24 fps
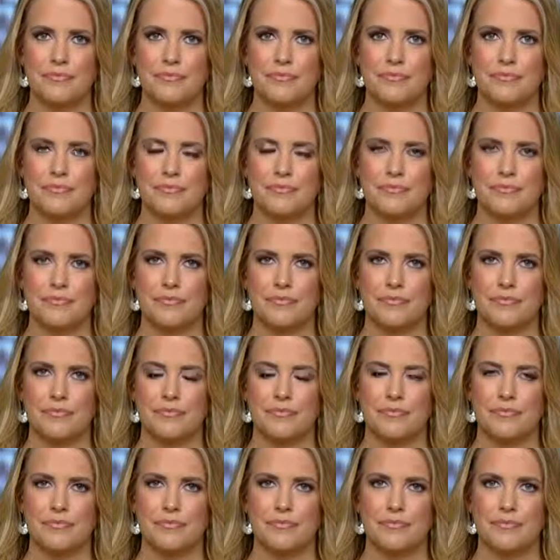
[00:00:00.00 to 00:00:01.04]

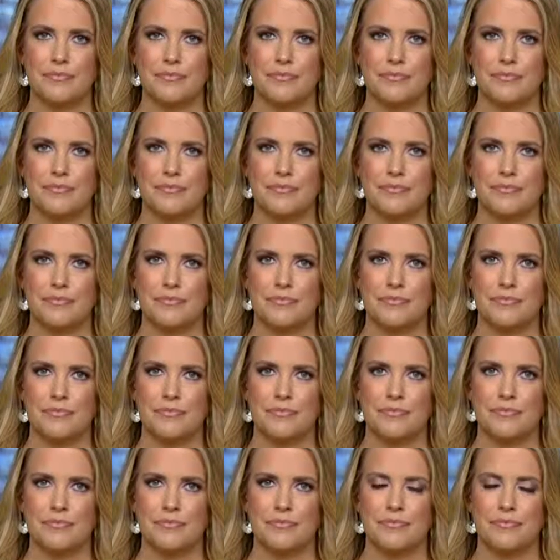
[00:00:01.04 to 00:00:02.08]

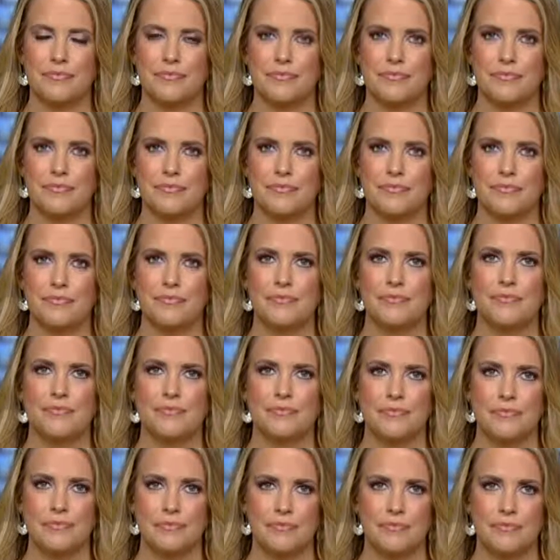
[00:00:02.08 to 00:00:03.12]

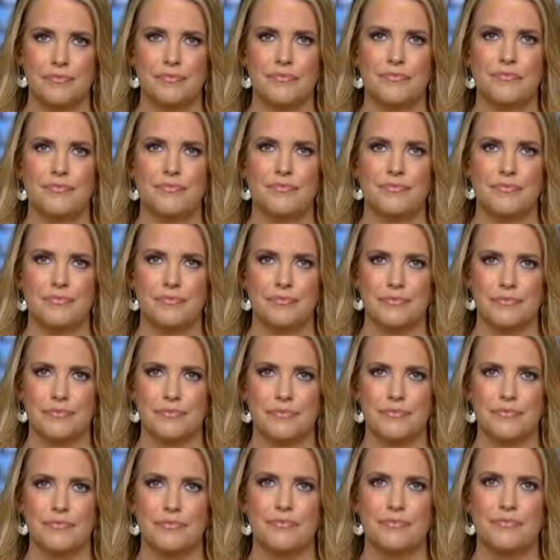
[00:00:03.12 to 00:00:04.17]

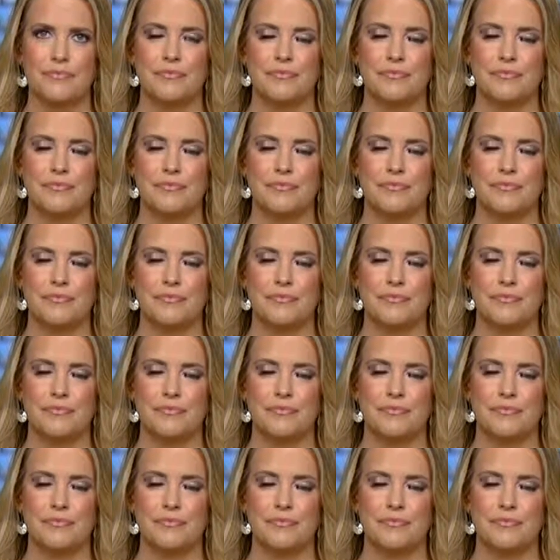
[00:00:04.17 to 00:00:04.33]
No words are spoken by the person on screen.